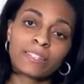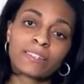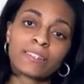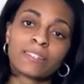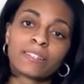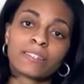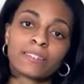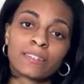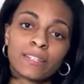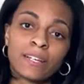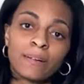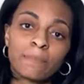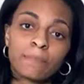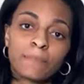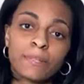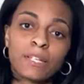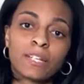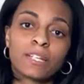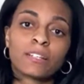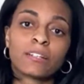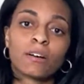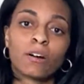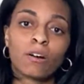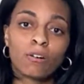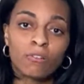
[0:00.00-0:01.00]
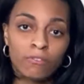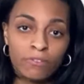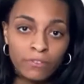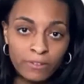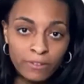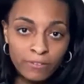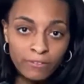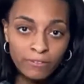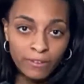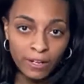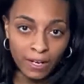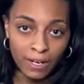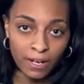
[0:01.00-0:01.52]
the thumb nut over the
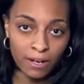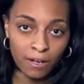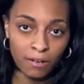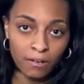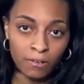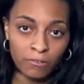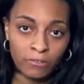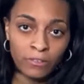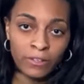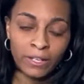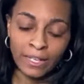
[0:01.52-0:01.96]
valve